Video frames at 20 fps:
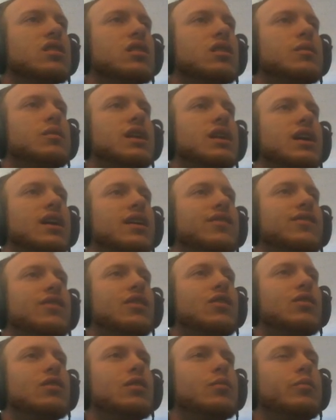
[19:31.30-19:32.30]
Come on,
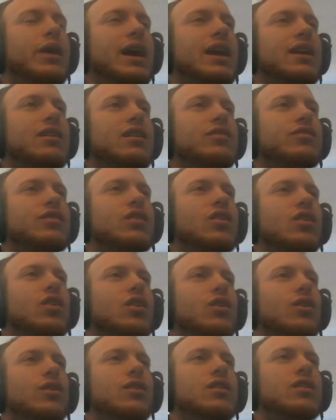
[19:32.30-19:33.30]
ICU, you're bad enough to
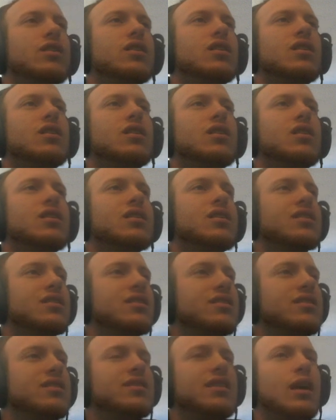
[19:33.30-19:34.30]
call.
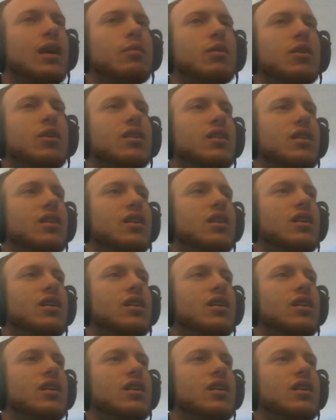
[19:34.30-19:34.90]
Damn it.